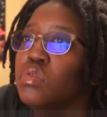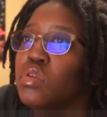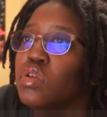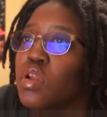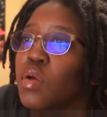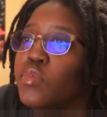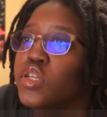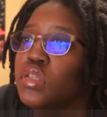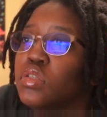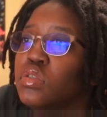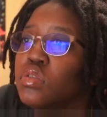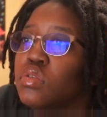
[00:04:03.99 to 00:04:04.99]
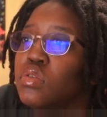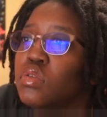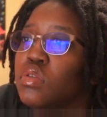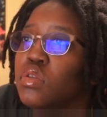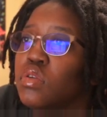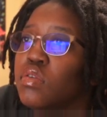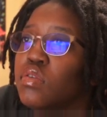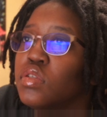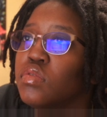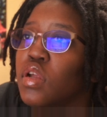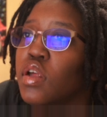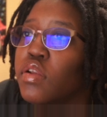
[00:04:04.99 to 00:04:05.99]
And you always
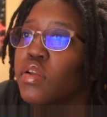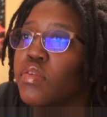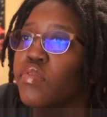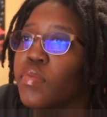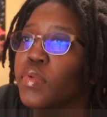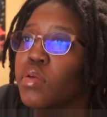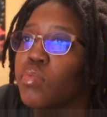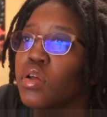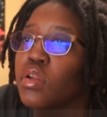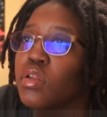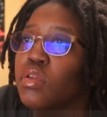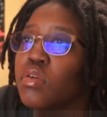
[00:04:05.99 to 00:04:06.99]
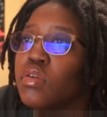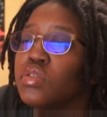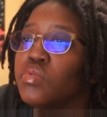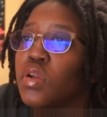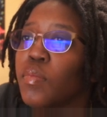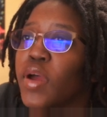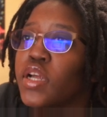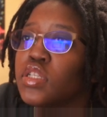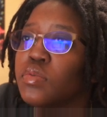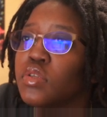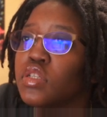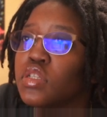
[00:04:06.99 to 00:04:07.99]
want, I don't know for me, but you always want to match
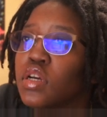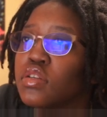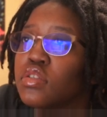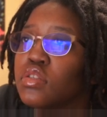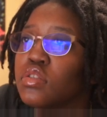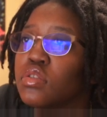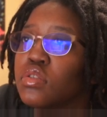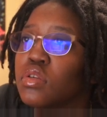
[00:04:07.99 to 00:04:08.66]
up the sizes